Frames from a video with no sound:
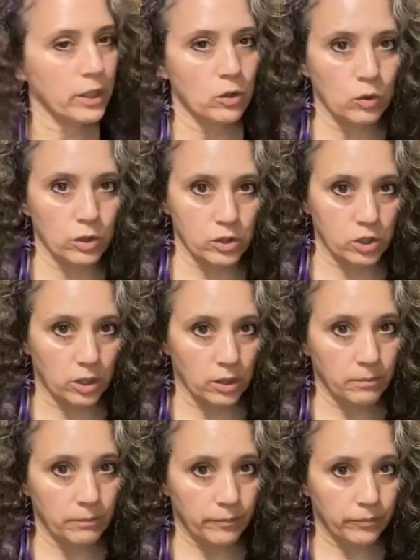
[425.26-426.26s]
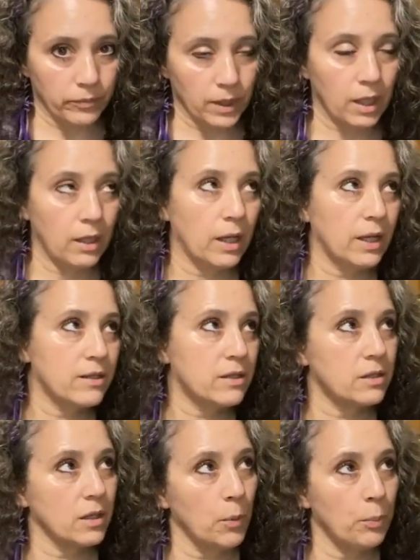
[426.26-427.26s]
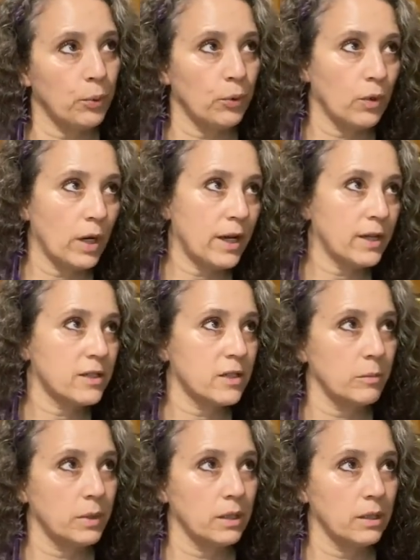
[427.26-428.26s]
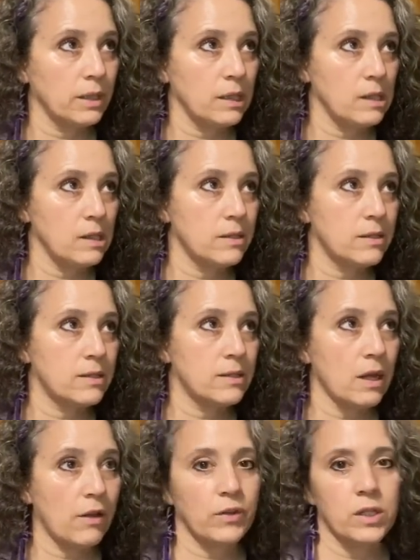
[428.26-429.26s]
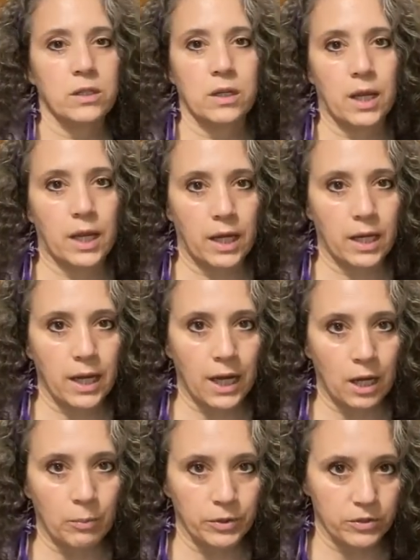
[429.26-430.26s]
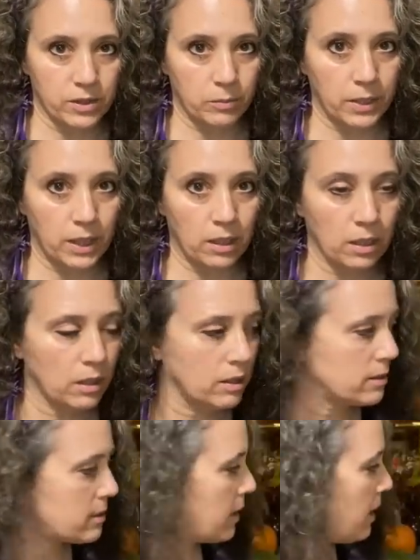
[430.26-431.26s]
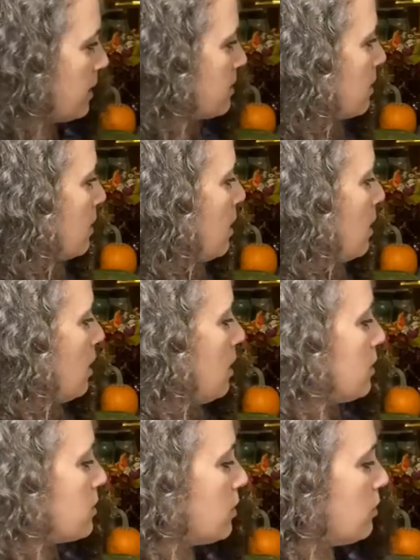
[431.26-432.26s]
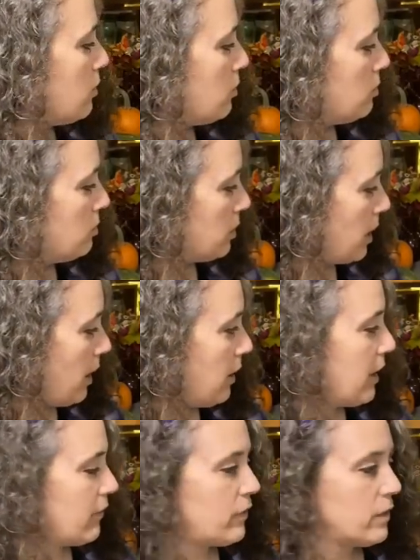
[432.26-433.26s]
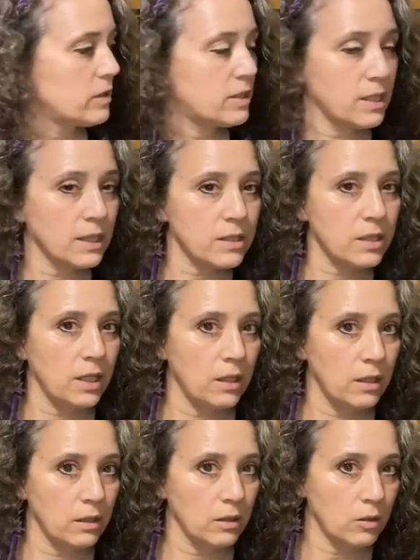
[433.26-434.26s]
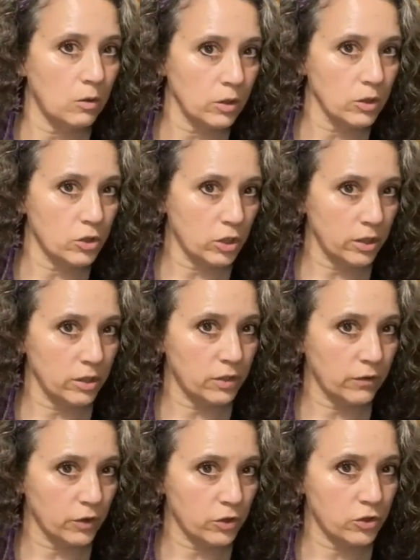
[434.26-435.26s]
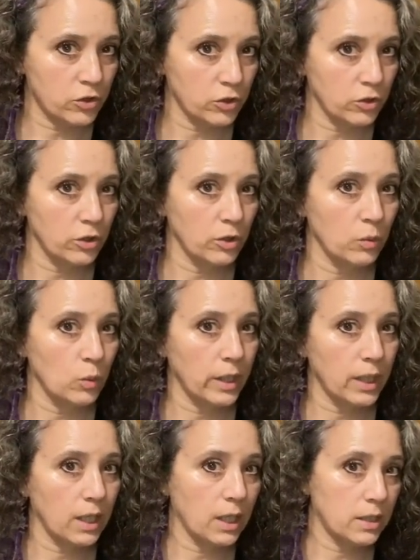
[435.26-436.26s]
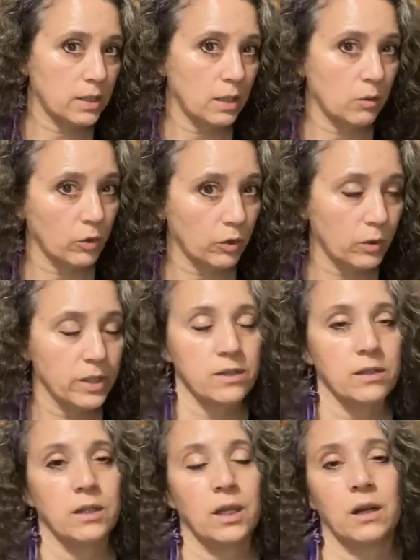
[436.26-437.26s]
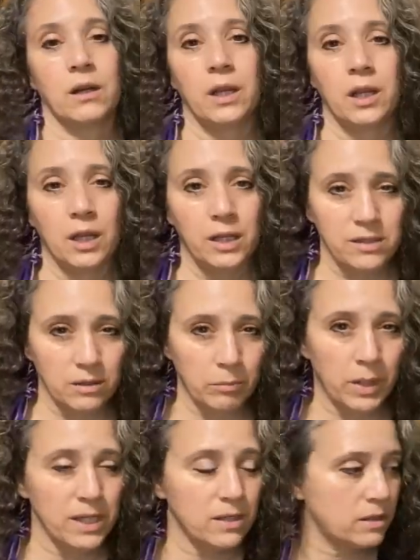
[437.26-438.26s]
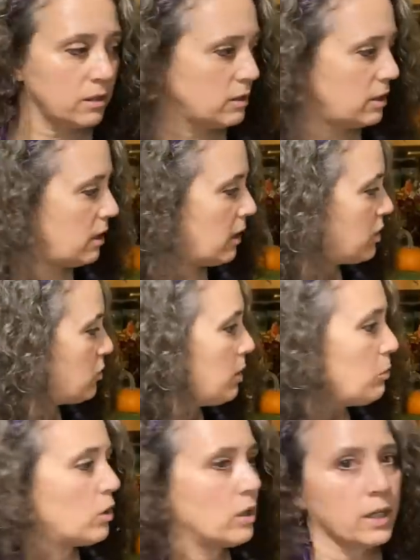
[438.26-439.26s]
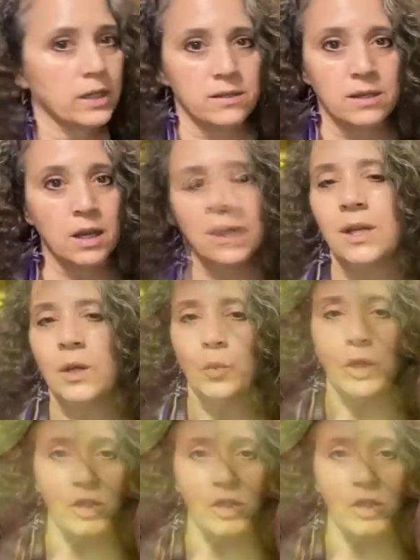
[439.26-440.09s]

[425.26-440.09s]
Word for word: quart jar and that's approximately seven to nine apples depending on the size. So I'll have 16 quart jars for sure when I get done with what's in there and I might still dehydrate more because we